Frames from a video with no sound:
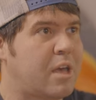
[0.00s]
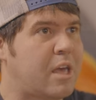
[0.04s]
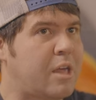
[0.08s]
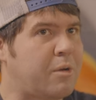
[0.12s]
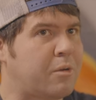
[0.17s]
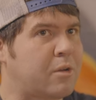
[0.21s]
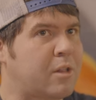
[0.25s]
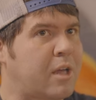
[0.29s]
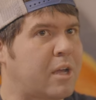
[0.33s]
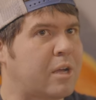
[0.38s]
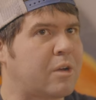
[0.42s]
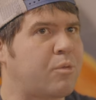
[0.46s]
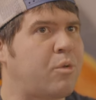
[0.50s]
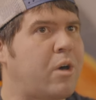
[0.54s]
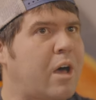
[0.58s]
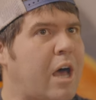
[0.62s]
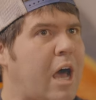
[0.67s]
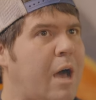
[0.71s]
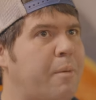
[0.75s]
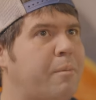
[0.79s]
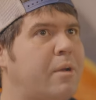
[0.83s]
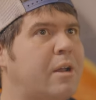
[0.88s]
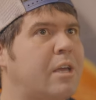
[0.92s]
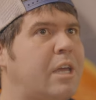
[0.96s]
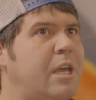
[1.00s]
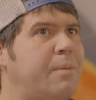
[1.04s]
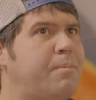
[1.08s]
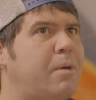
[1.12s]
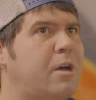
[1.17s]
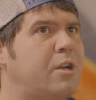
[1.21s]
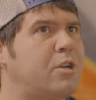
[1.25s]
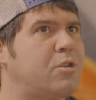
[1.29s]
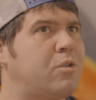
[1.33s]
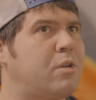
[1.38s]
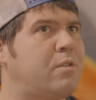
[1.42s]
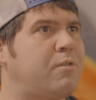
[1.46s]
And we're like, well, I'm gonna keep
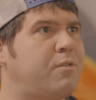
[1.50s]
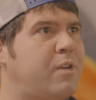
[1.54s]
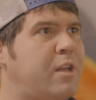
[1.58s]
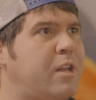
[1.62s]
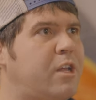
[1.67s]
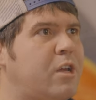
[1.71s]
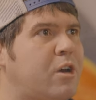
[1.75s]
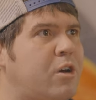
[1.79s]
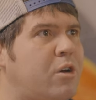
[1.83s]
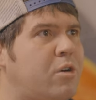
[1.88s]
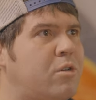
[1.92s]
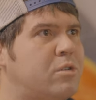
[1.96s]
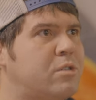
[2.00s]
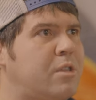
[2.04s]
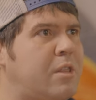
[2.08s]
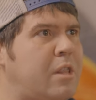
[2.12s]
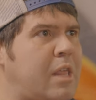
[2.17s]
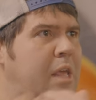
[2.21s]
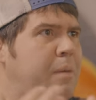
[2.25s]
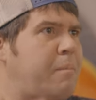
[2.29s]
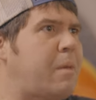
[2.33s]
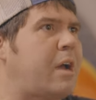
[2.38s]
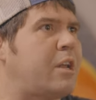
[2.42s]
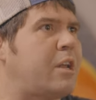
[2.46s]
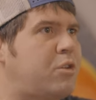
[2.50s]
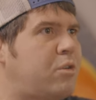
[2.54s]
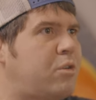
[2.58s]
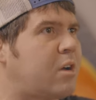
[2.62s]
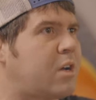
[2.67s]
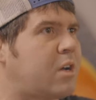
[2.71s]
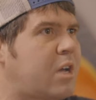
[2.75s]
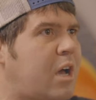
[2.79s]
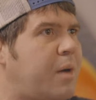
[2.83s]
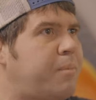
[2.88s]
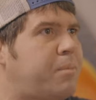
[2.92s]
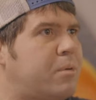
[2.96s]
on doing videos, and they might yeah. do
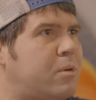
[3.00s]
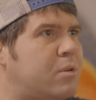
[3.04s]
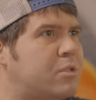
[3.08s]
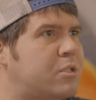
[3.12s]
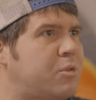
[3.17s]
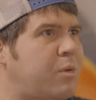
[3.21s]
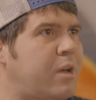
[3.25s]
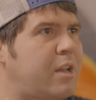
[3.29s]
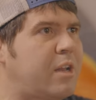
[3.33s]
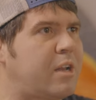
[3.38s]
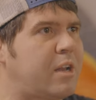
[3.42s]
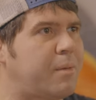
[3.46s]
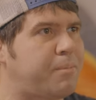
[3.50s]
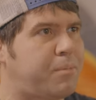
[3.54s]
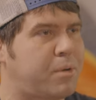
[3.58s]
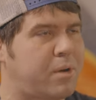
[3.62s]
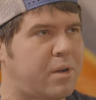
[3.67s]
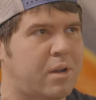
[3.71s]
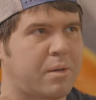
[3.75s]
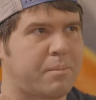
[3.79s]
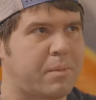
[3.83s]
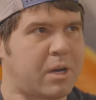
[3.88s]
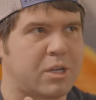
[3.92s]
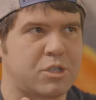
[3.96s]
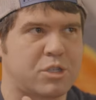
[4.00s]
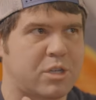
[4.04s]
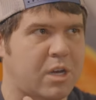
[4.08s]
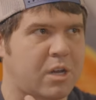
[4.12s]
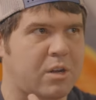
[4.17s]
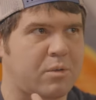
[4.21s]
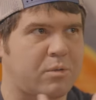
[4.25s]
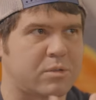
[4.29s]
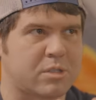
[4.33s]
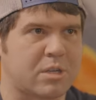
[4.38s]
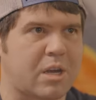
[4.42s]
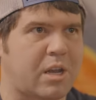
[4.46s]
a couple. So we ended up putting it on my
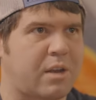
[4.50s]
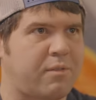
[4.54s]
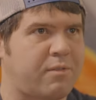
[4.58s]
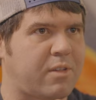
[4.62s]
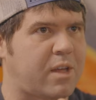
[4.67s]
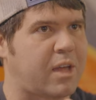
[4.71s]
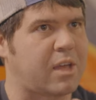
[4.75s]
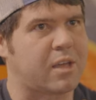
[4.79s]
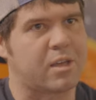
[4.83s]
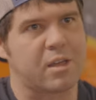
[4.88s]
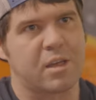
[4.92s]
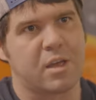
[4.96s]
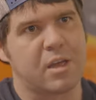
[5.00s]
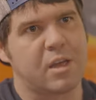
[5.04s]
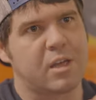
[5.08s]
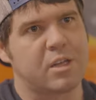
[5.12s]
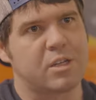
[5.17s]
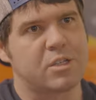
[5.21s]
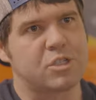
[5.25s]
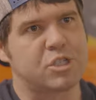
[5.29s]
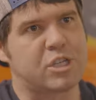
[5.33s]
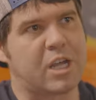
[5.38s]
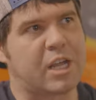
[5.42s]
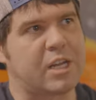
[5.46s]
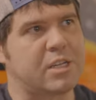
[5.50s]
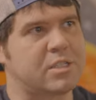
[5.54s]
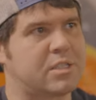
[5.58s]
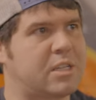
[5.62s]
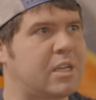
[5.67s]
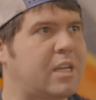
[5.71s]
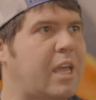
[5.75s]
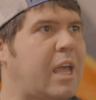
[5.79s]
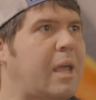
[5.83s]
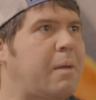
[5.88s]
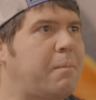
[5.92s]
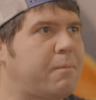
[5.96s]
channel, which kind of like changed
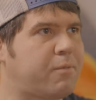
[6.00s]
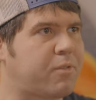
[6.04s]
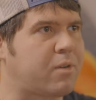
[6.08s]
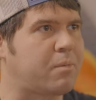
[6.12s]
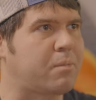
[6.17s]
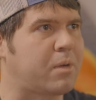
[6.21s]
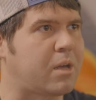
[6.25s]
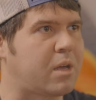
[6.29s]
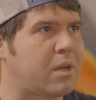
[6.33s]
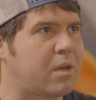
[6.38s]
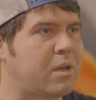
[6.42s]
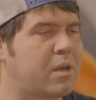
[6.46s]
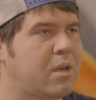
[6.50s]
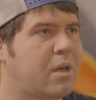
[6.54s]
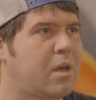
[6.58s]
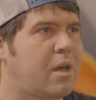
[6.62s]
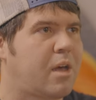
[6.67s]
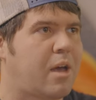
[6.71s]
the game for me.